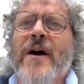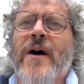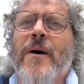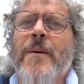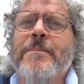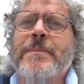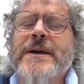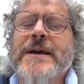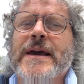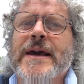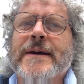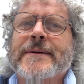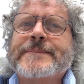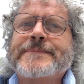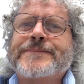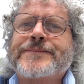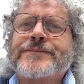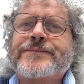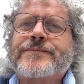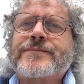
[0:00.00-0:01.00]
our being.
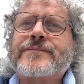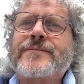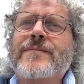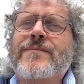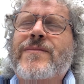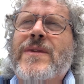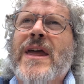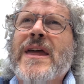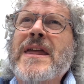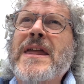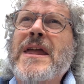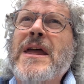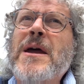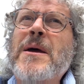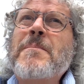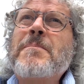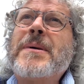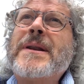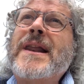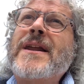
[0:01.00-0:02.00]

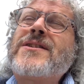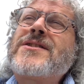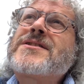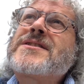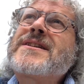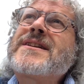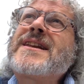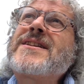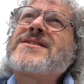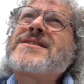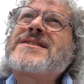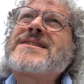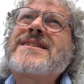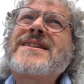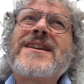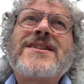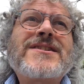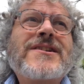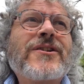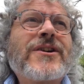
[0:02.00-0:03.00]
But let's
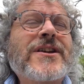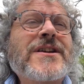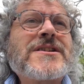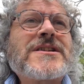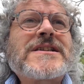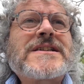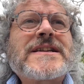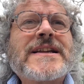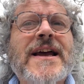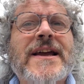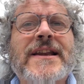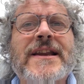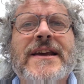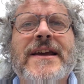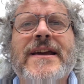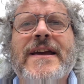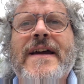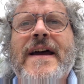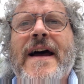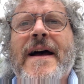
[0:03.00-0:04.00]
look at a
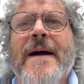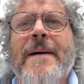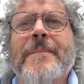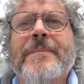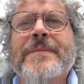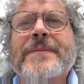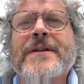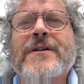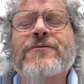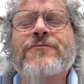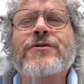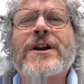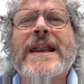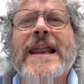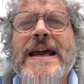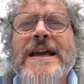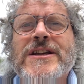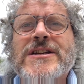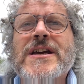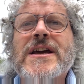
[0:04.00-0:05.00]
slightly
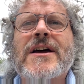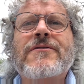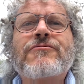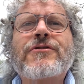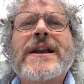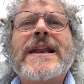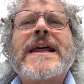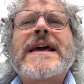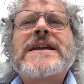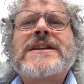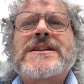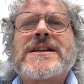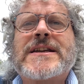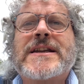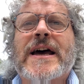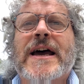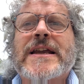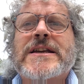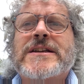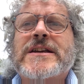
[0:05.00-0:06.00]
related
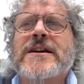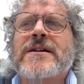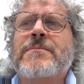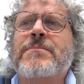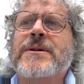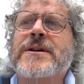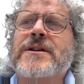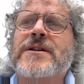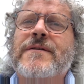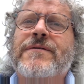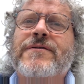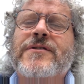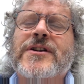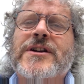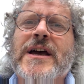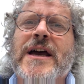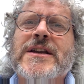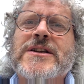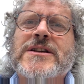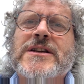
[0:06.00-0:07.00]
idea, but a
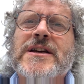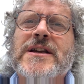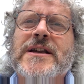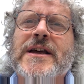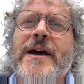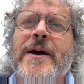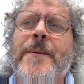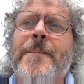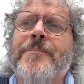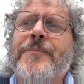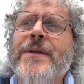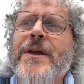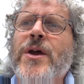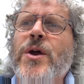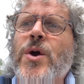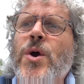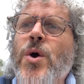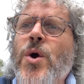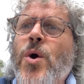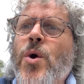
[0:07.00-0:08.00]
different idea now,
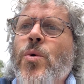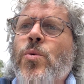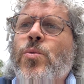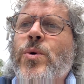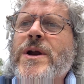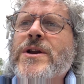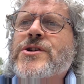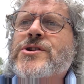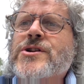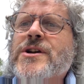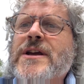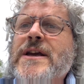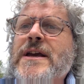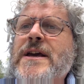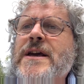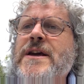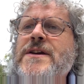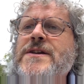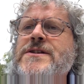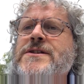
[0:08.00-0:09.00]
which
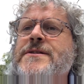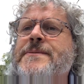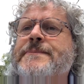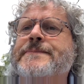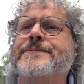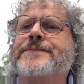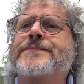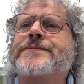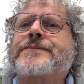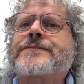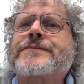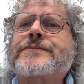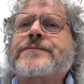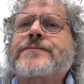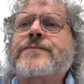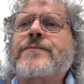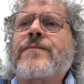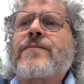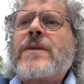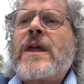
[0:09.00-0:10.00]
is
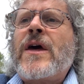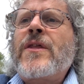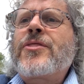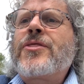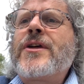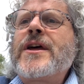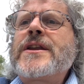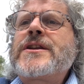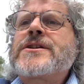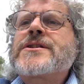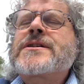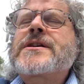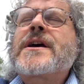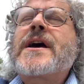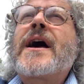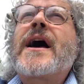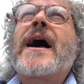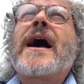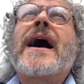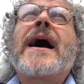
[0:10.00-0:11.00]
that,
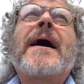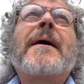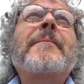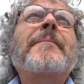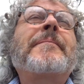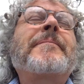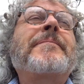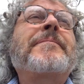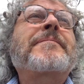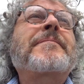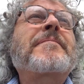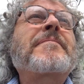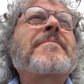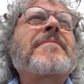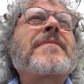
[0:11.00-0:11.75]
how